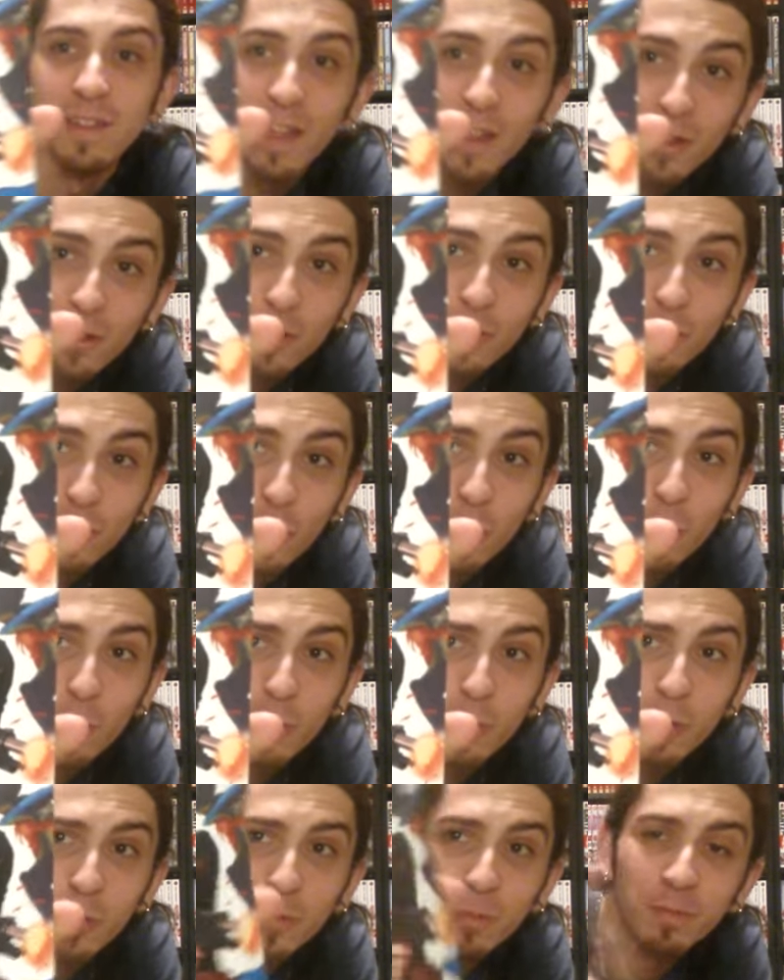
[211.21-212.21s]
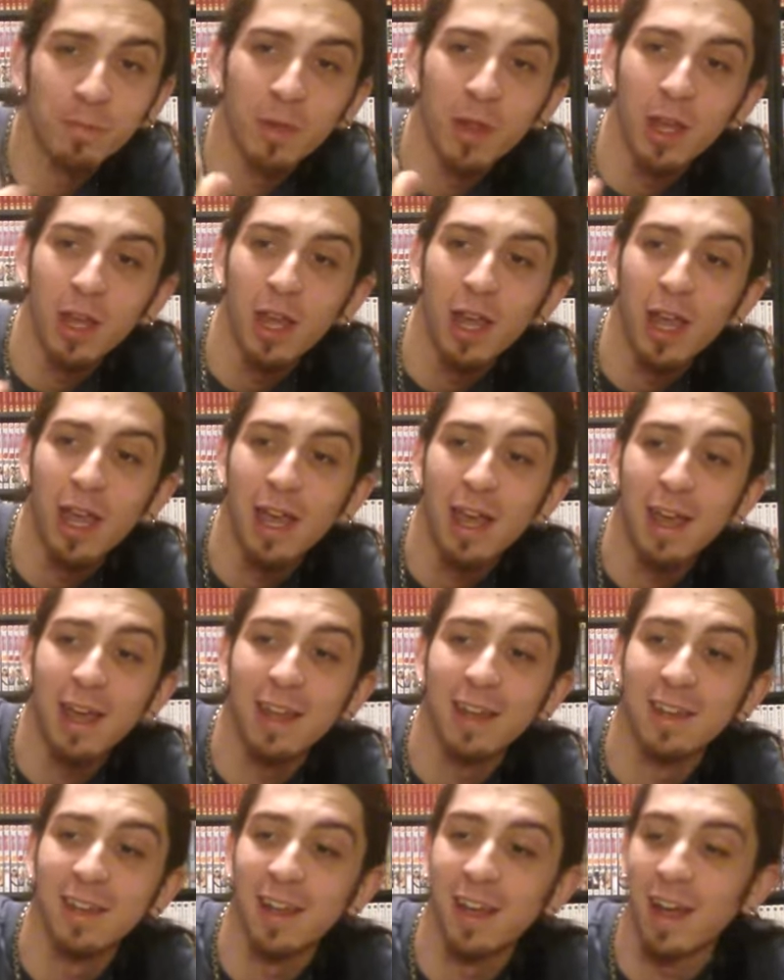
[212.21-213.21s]
That looks so cool.
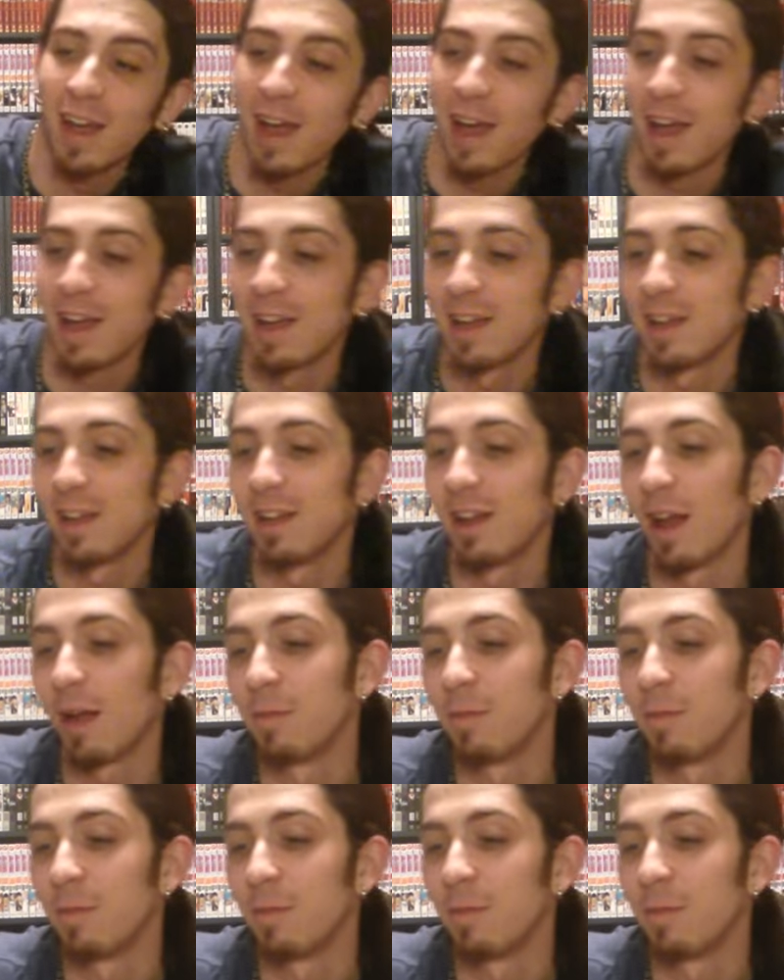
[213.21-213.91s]
And I,